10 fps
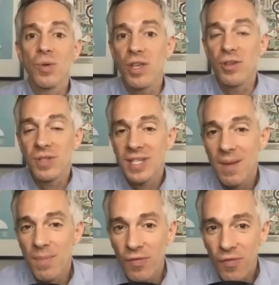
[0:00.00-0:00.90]
what you
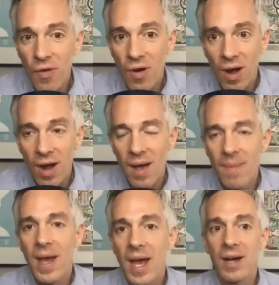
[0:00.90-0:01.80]
said before
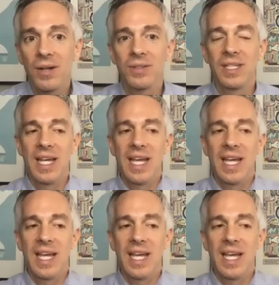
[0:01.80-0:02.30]
about